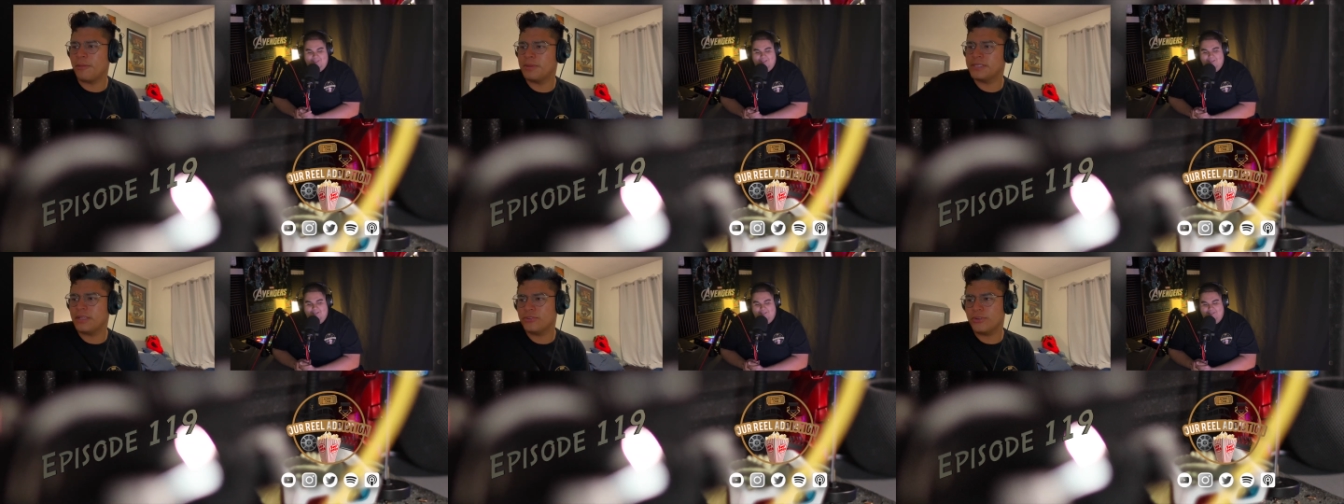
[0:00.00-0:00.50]

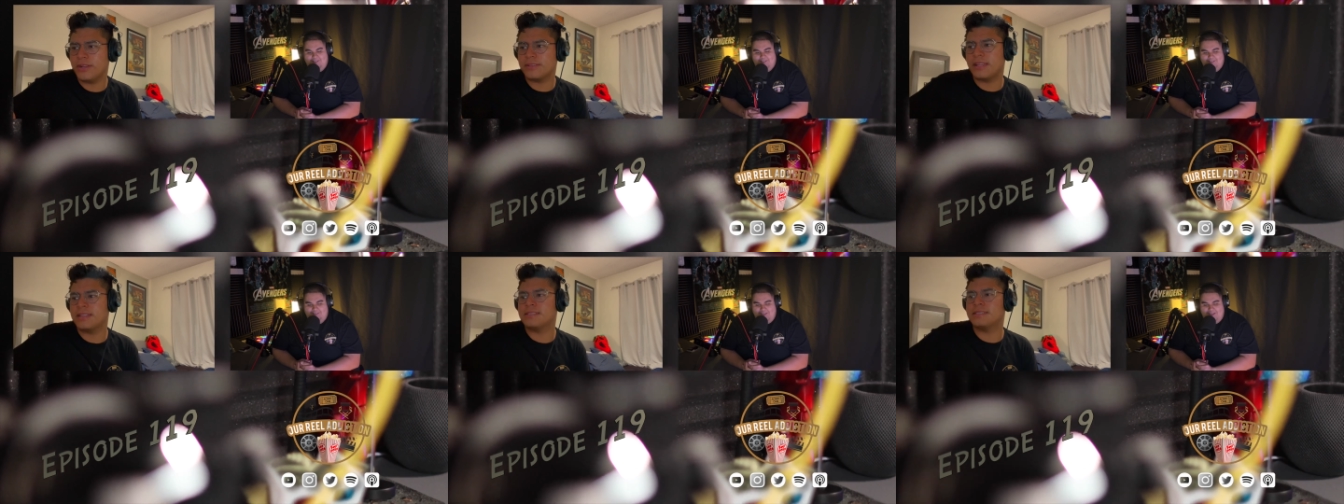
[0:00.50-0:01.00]
soundtrack,
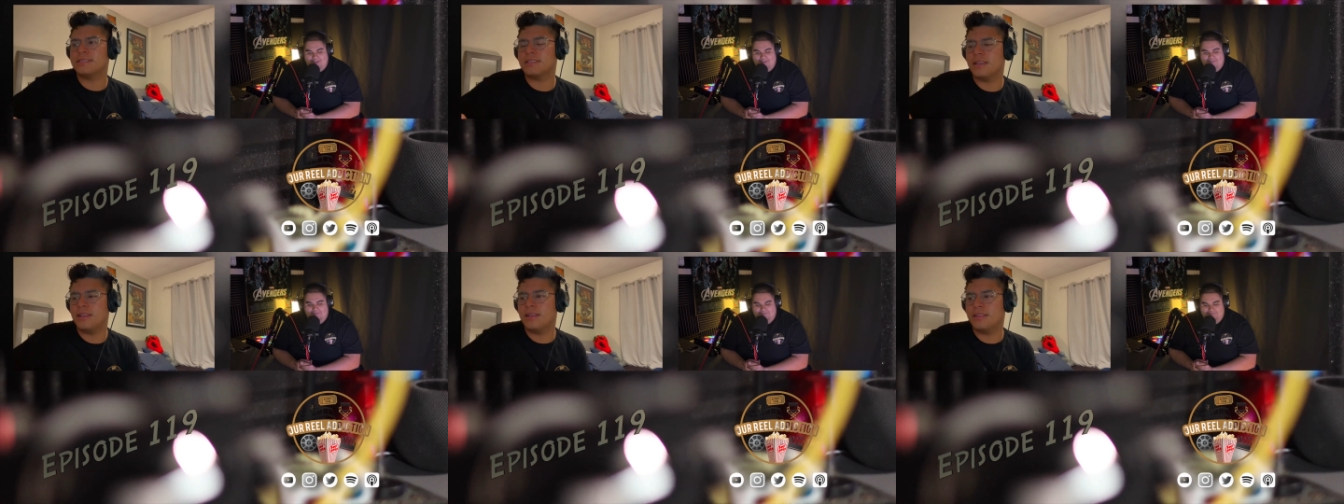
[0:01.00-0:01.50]

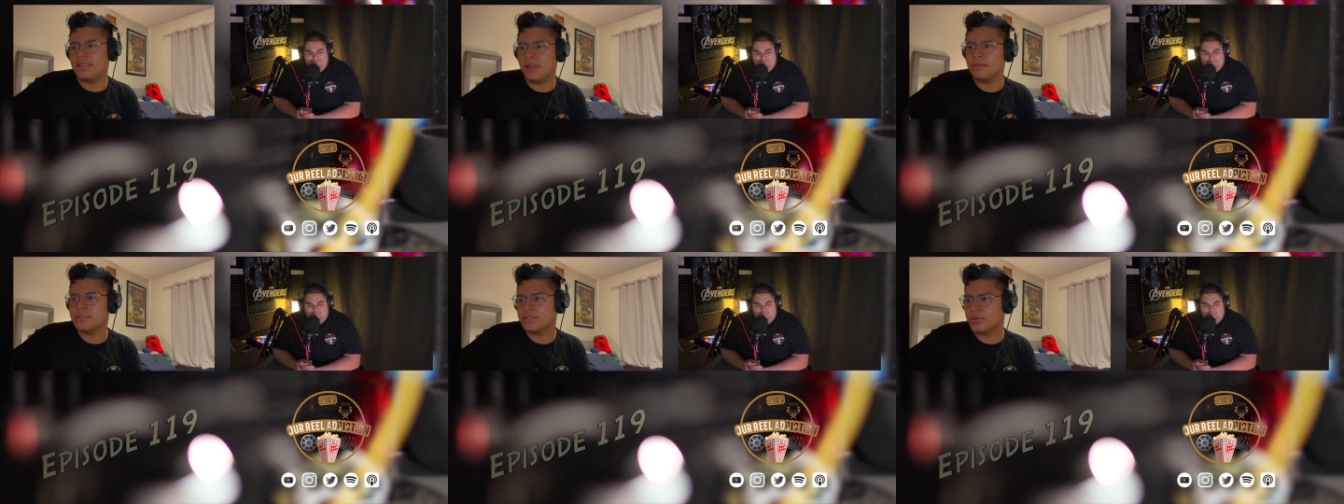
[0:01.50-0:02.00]
that
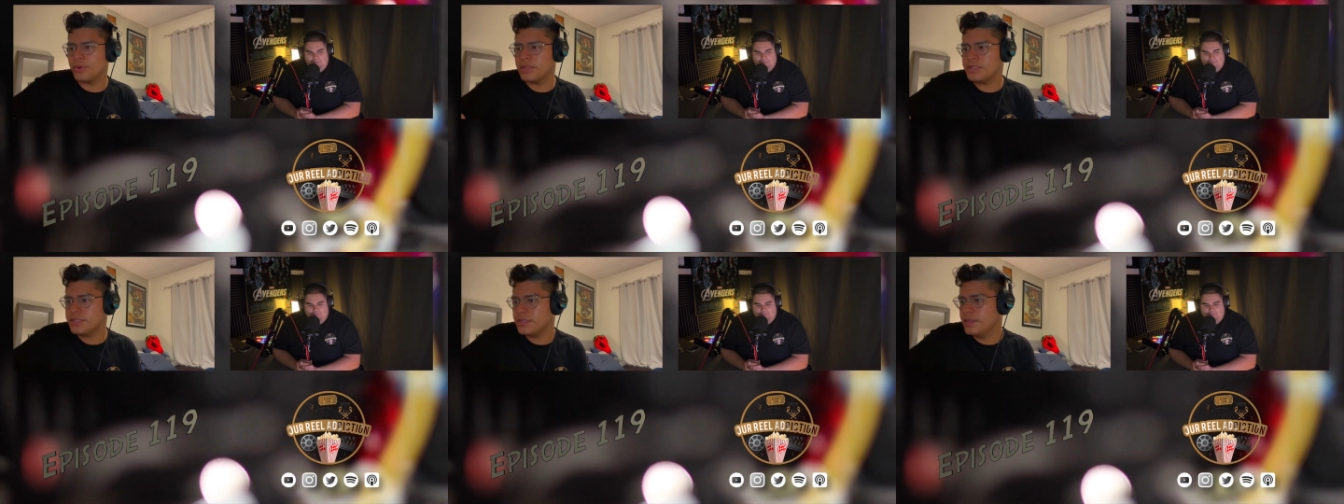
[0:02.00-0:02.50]
was a
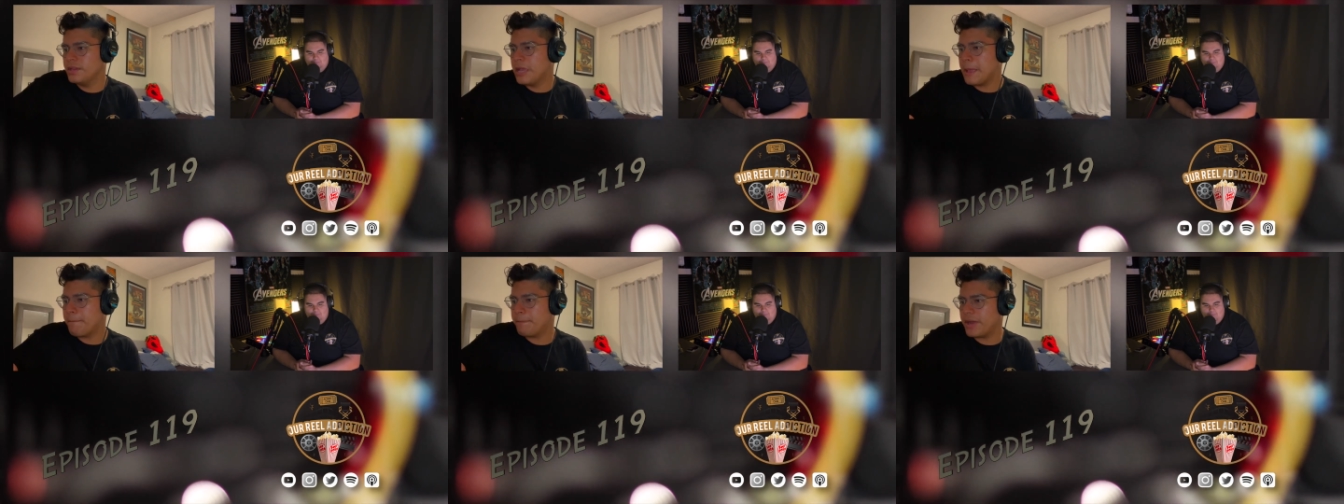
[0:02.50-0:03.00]
choice.
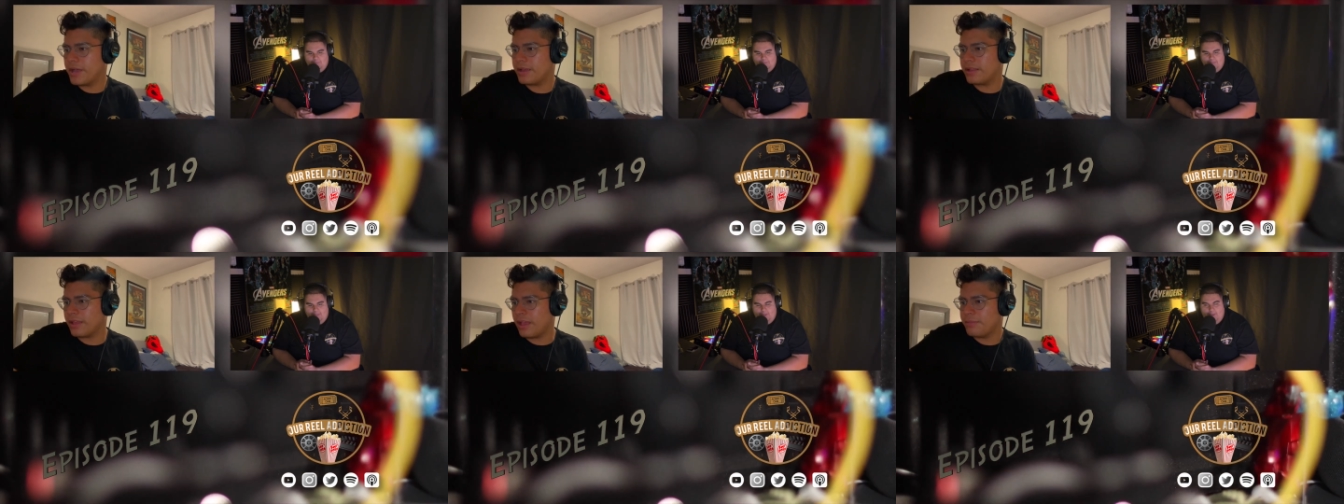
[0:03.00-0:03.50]

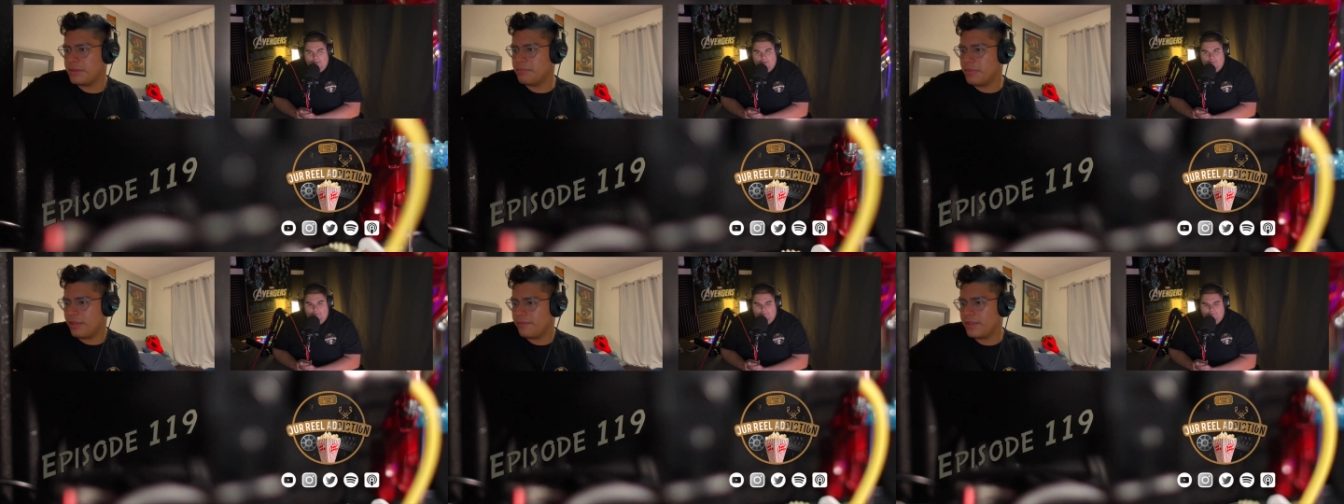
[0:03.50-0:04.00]
But I mean,
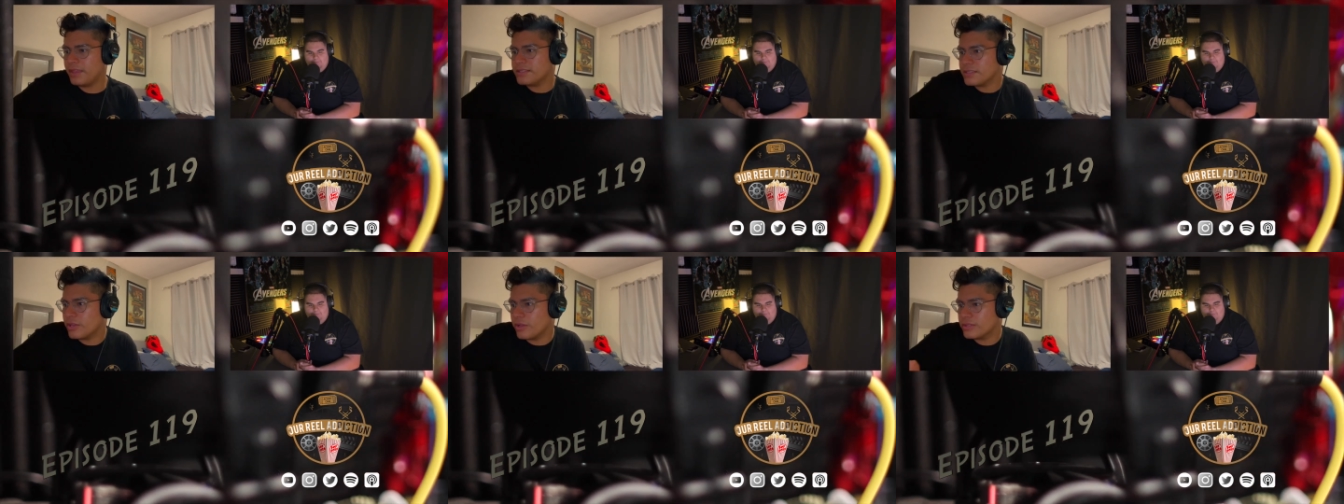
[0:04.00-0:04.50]
maybe it's
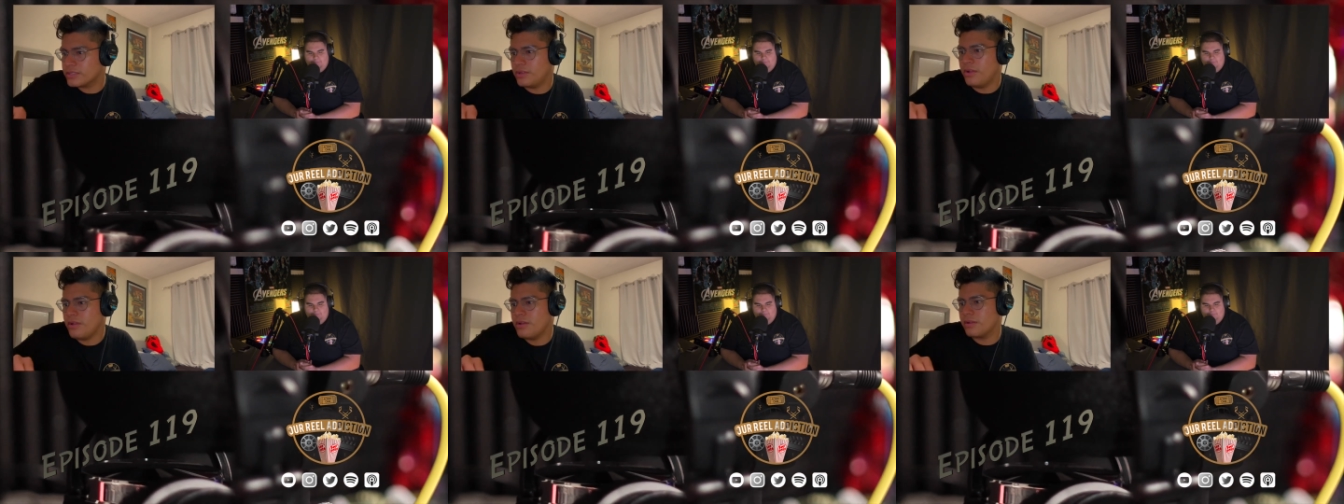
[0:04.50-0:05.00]
a good
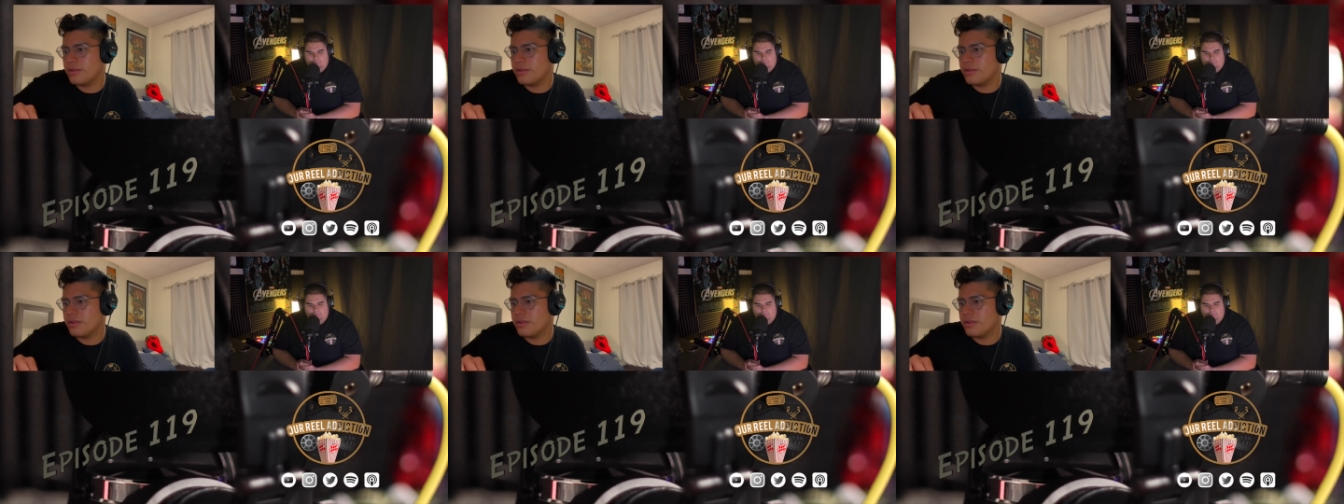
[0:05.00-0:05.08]
song.